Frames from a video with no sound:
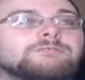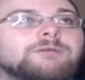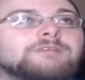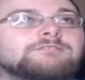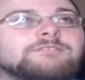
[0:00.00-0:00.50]

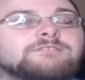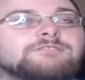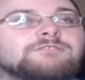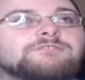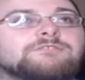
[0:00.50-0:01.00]
basically
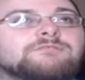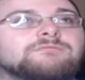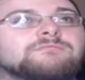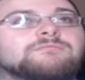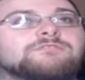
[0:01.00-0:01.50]
just
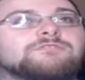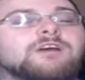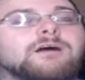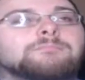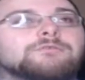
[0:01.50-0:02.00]

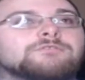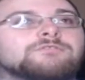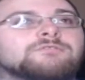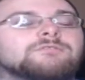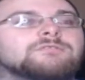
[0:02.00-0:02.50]
Chopper's
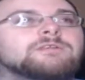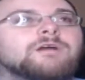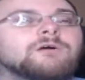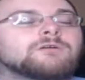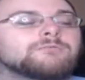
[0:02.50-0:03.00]

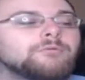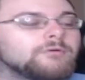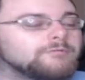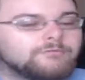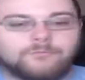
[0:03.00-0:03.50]
guard
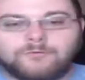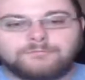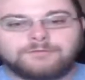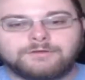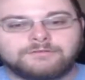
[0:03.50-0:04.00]
point from One
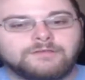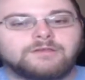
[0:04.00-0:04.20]
Piece.